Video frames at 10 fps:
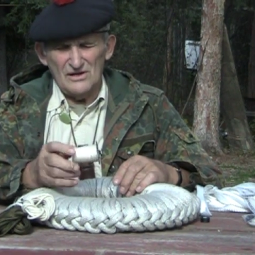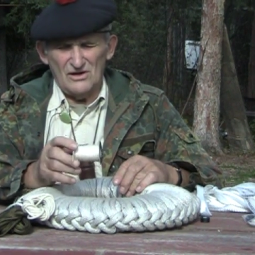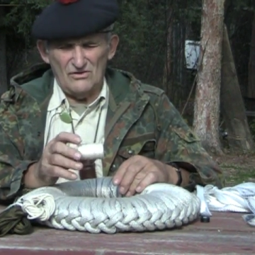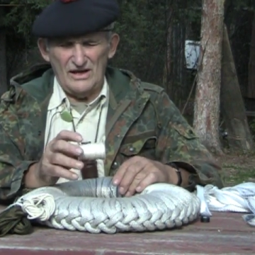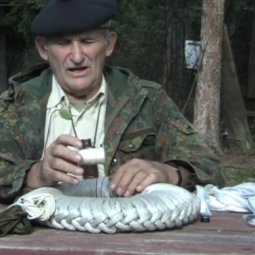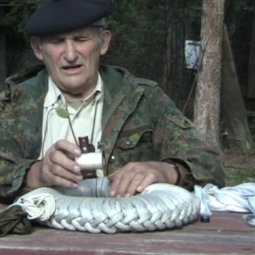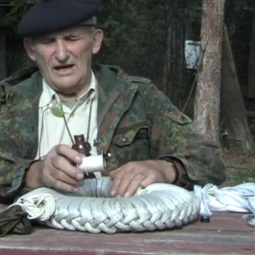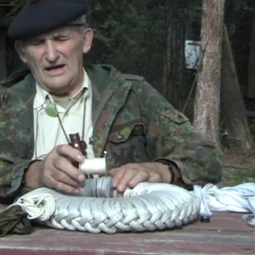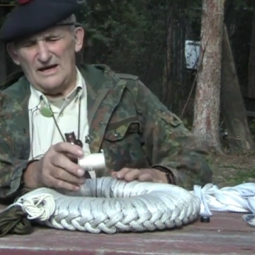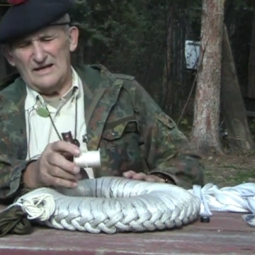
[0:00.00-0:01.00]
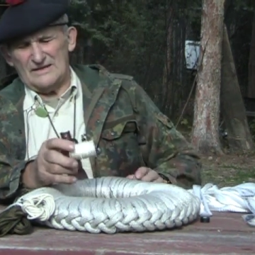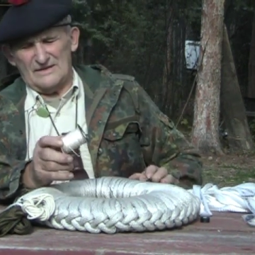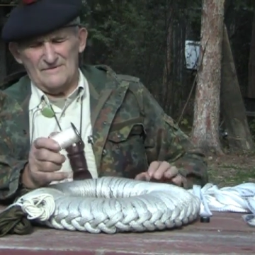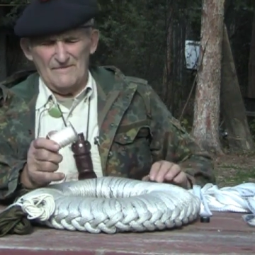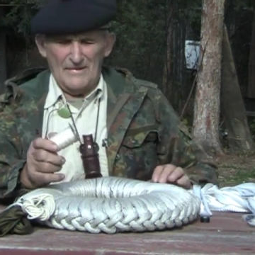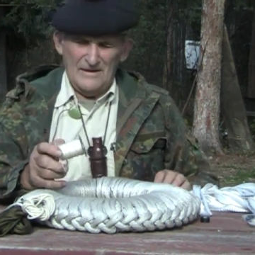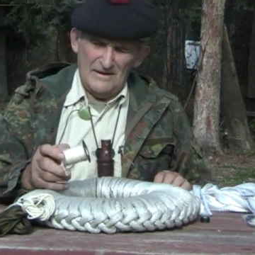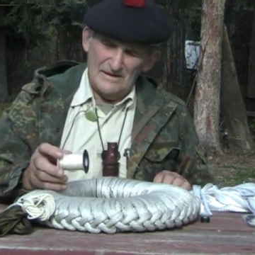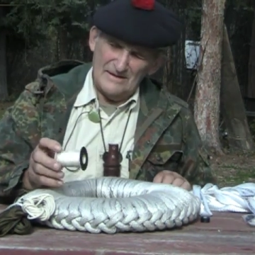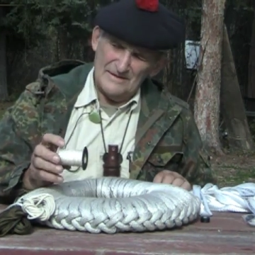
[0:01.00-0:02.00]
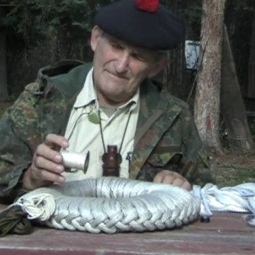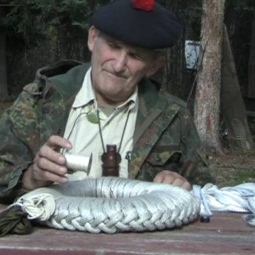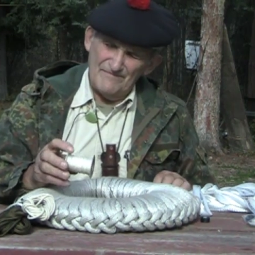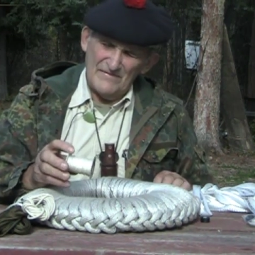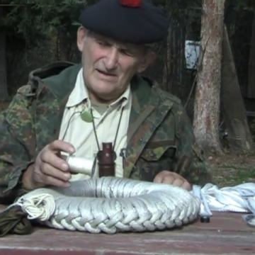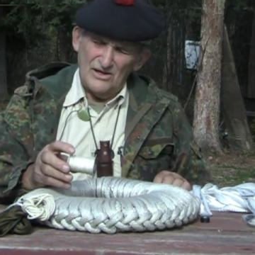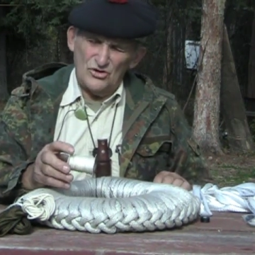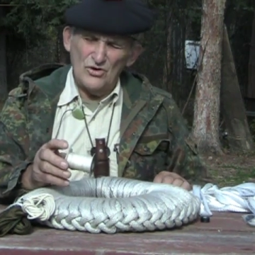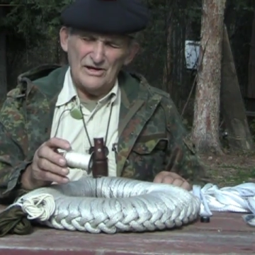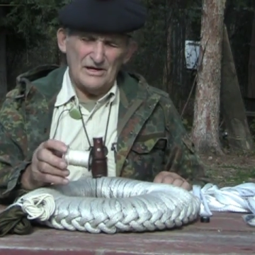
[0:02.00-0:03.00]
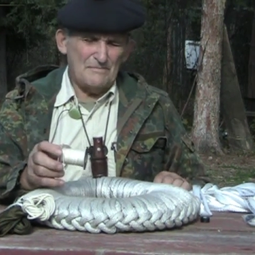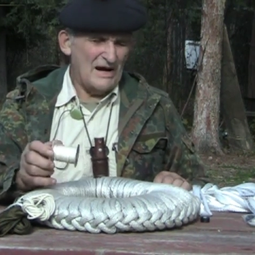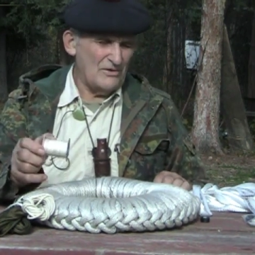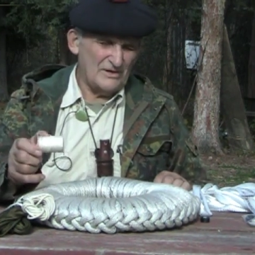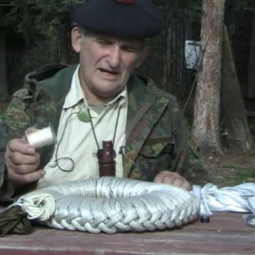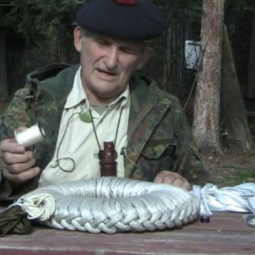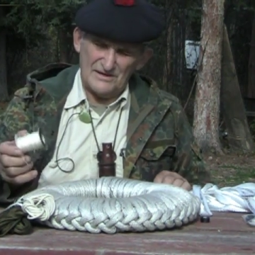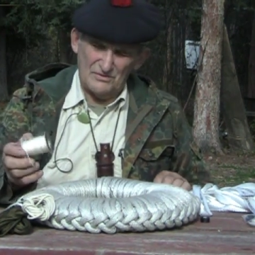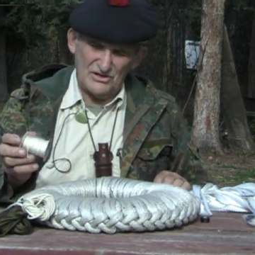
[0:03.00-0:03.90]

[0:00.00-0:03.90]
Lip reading: rated at 200-pound test,